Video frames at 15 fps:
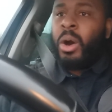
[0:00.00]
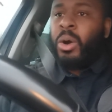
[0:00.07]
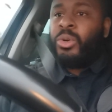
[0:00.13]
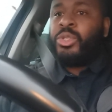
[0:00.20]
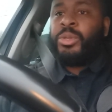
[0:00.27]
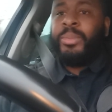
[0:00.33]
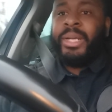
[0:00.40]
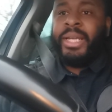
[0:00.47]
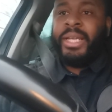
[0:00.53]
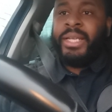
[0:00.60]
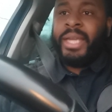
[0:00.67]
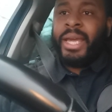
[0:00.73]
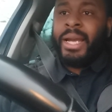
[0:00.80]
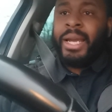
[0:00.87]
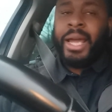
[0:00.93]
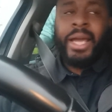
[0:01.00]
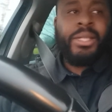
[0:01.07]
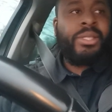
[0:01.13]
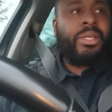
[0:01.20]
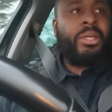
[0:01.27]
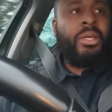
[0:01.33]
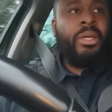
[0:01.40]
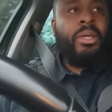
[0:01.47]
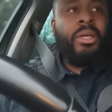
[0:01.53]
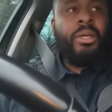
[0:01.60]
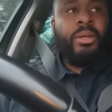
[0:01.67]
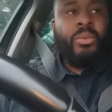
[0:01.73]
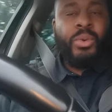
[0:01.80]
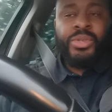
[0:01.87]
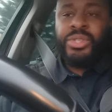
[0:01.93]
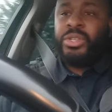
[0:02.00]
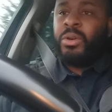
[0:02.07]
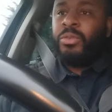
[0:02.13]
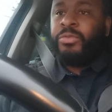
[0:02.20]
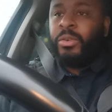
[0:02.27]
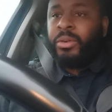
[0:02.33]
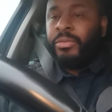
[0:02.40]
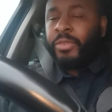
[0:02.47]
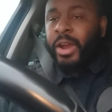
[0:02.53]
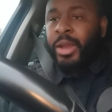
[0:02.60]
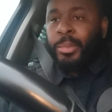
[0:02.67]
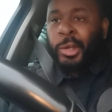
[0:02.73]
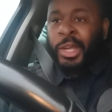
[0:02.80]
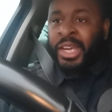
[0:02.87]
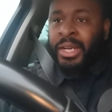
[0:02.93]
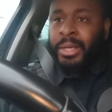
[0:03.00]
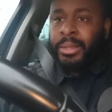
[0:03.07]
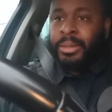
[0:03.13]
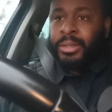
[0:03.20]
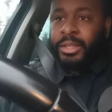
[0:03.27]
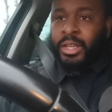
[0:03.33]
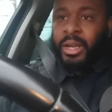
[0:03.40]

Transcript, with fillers: ultimately the elect were sealed from the very beginning.